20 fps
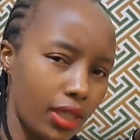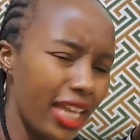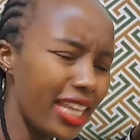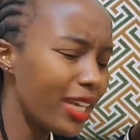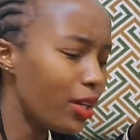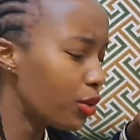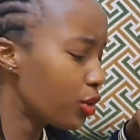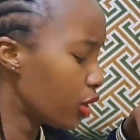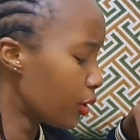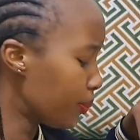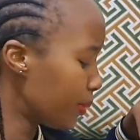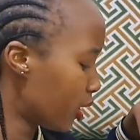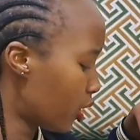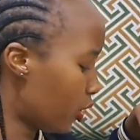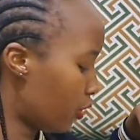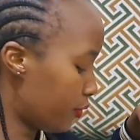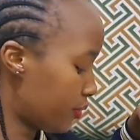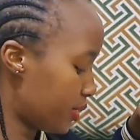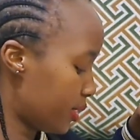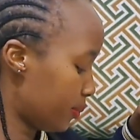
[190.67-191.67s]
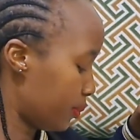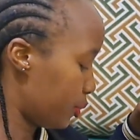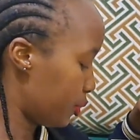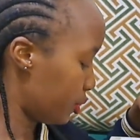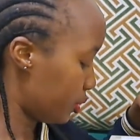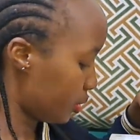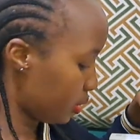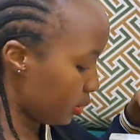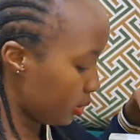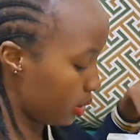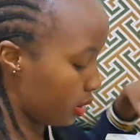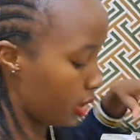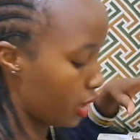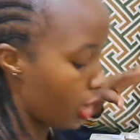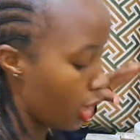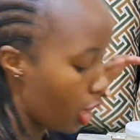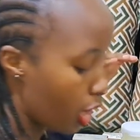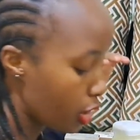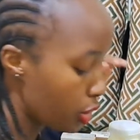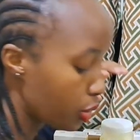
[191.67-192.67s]
not be comfortable.
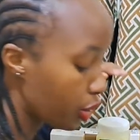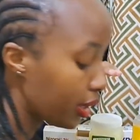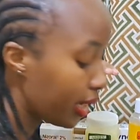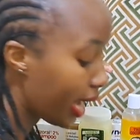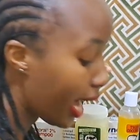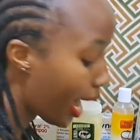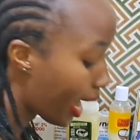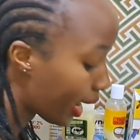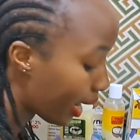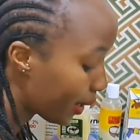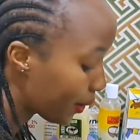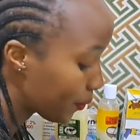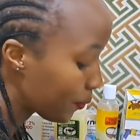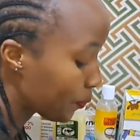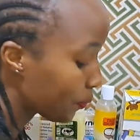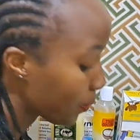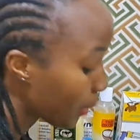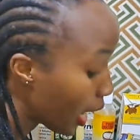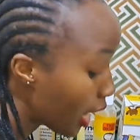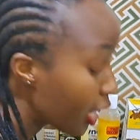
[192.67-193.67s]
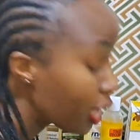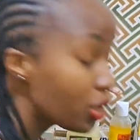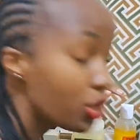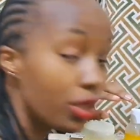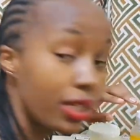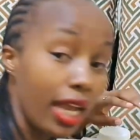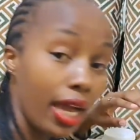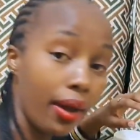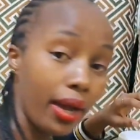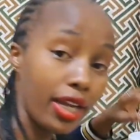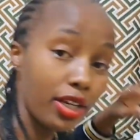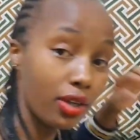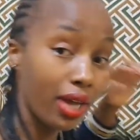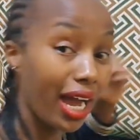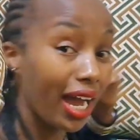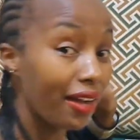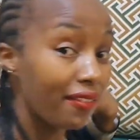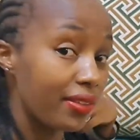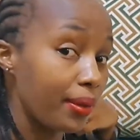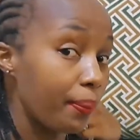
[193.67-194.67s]
So yeah, so now I don't
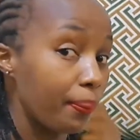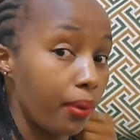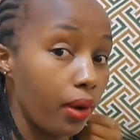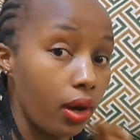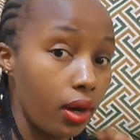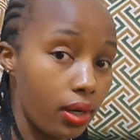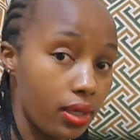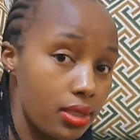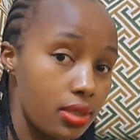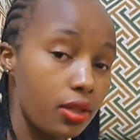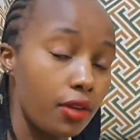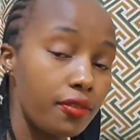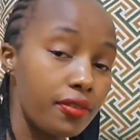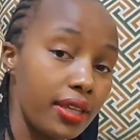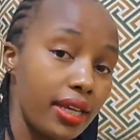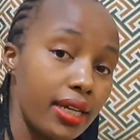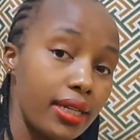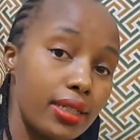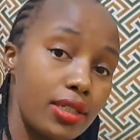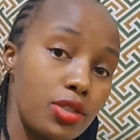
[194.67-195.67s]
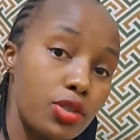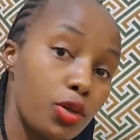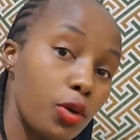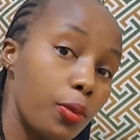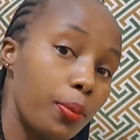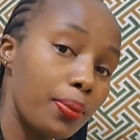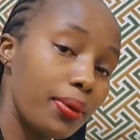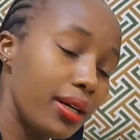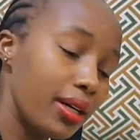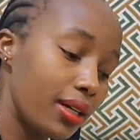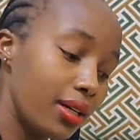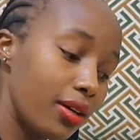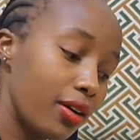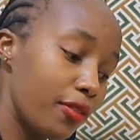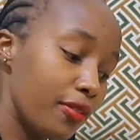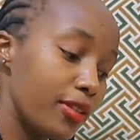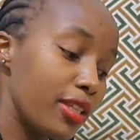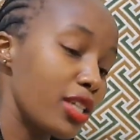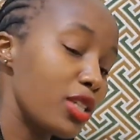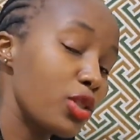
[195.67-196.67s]
have the box of the soap
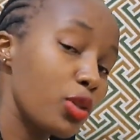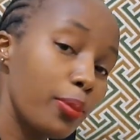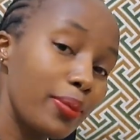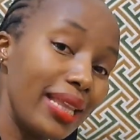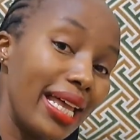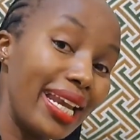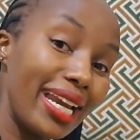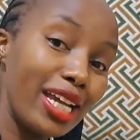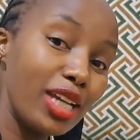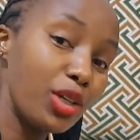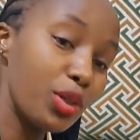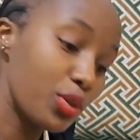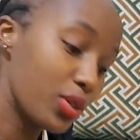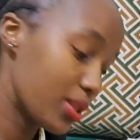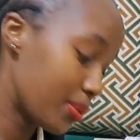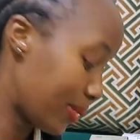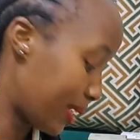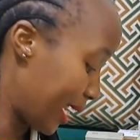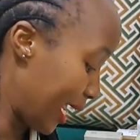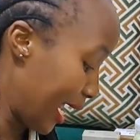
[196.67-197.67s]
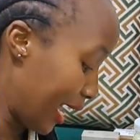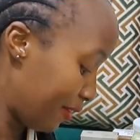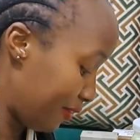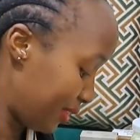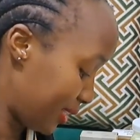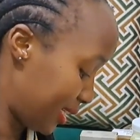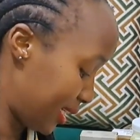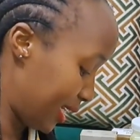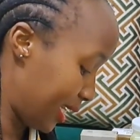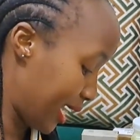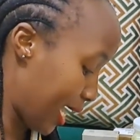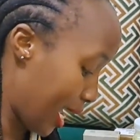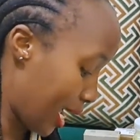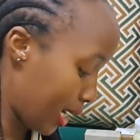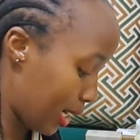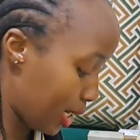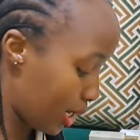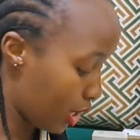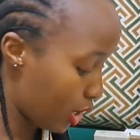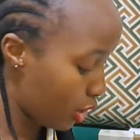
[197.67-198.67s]
that I use, but I have it here
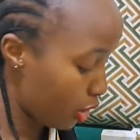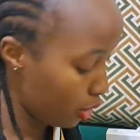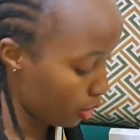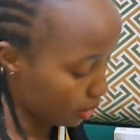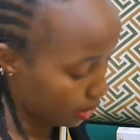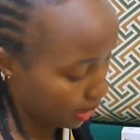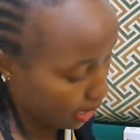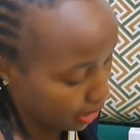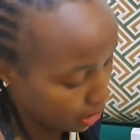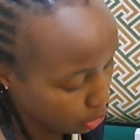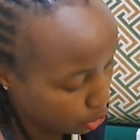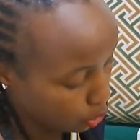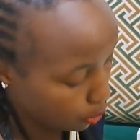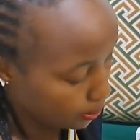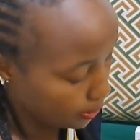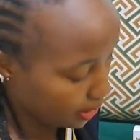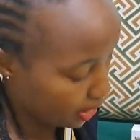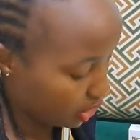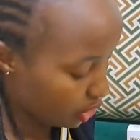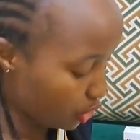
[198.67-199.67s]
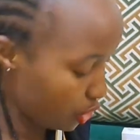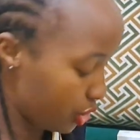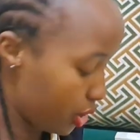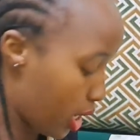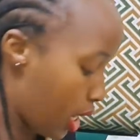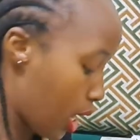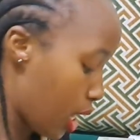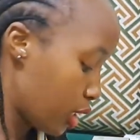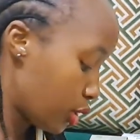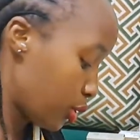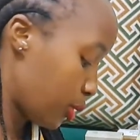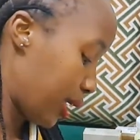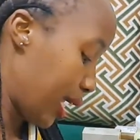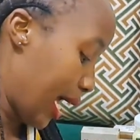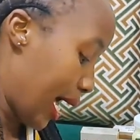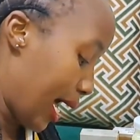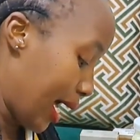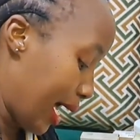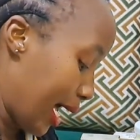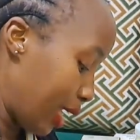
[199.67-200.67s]
on her soap dish. So
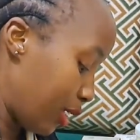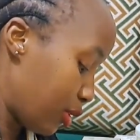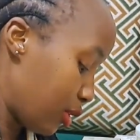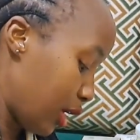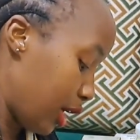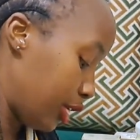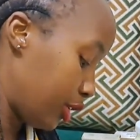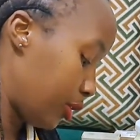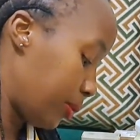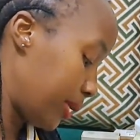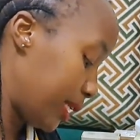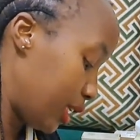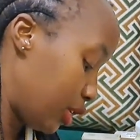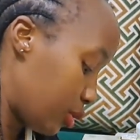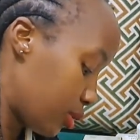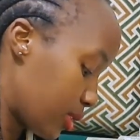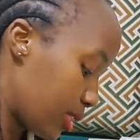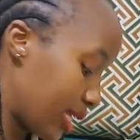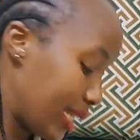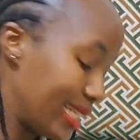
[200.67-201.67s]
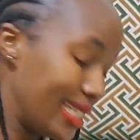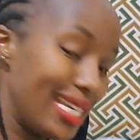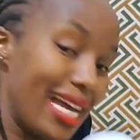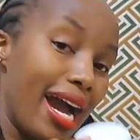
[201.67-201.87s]
yeah, I normally use the